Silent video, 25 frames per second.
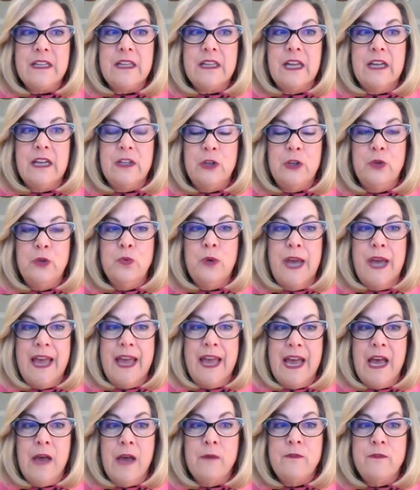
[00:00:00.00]
you
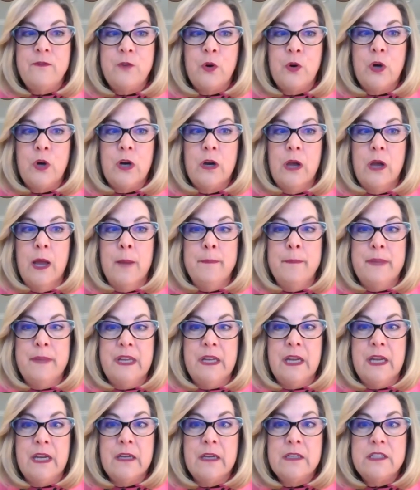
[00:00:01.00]
have for a
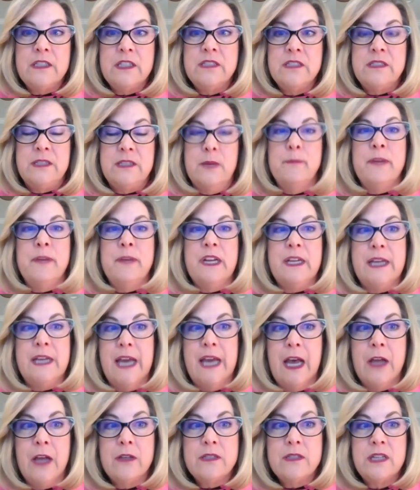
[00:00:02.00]
meeting to somebody
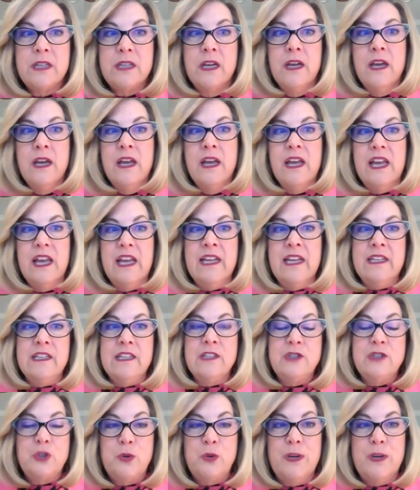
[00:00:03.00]
else. In
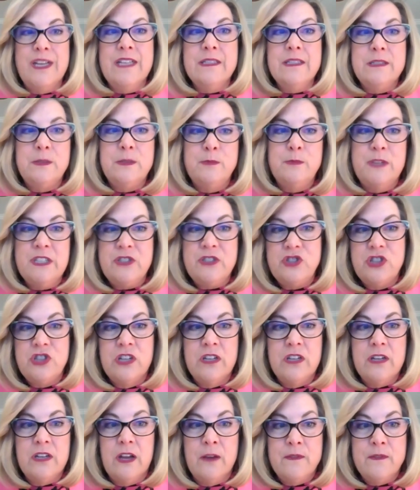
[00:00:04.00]
the
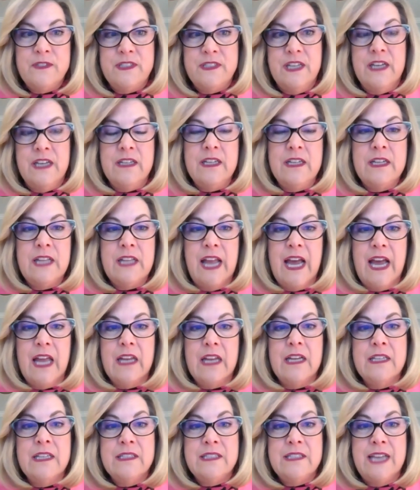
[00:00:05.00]
transmission of sending that
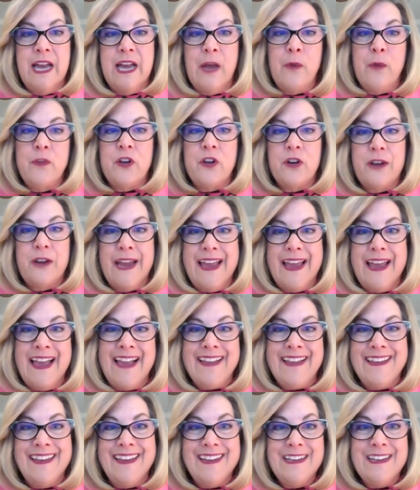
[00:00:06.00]
is how they're
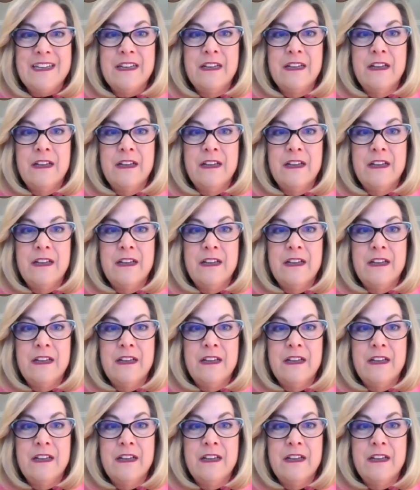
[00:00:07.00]
hacking.